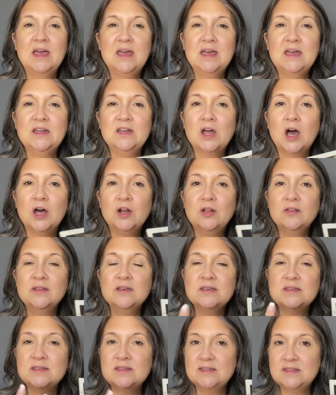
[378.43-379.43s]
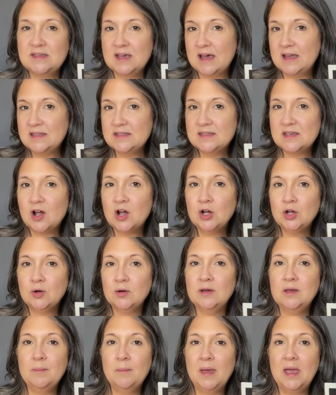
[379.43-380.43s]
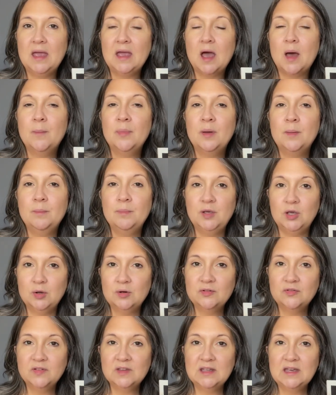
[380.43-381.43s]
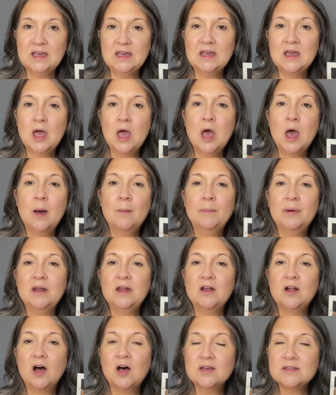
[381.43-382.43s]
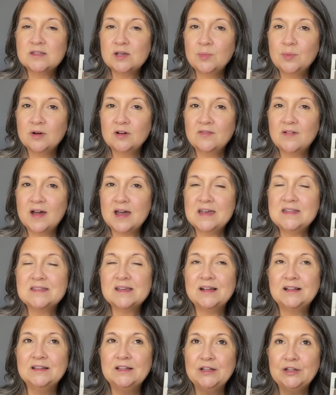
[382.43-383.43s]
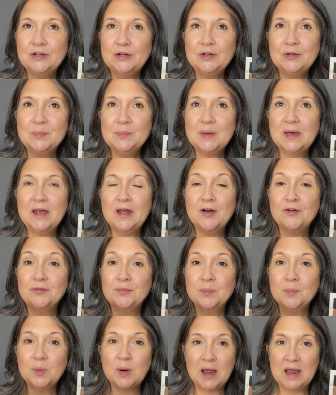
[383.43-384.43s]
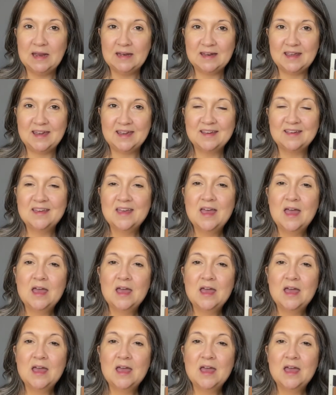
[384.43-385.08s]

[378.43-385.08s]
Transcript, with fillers: It not only sets our cream makeup beautifully, but it also provides a little bit of brightening.